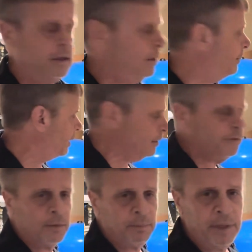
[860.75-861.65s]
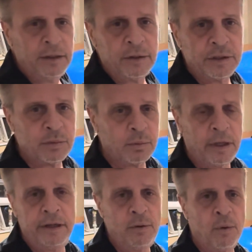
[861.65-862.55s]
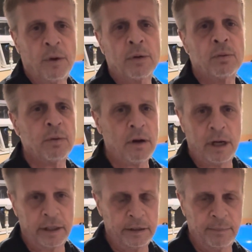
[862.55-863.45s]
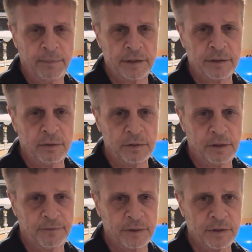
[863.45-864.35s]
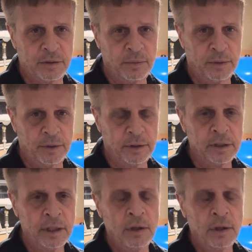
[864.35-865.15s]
no matter if the meter is right or wrong. It makes no difference in the world.